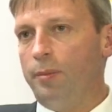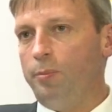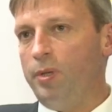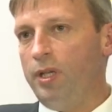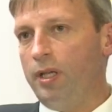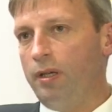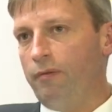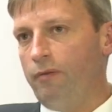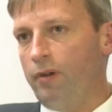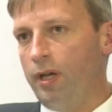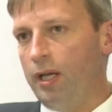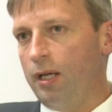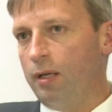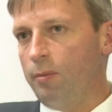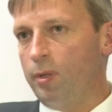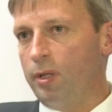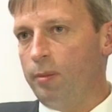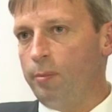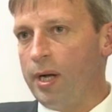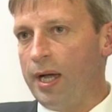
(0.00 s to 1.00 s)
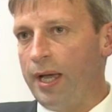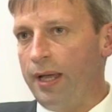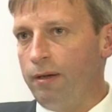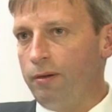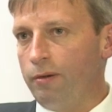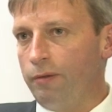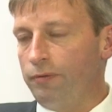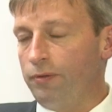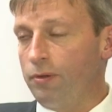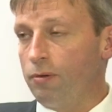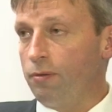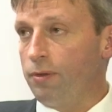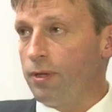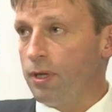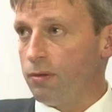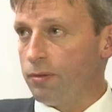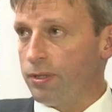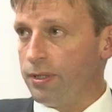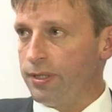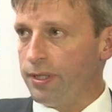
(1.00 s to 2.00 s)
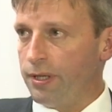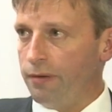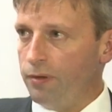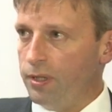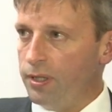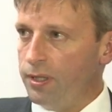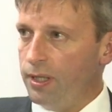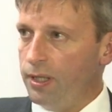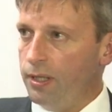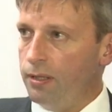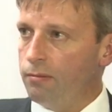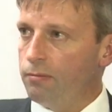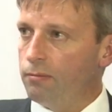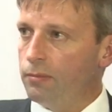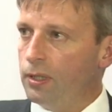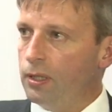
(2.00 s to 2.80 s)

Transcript: be available by end of 2017.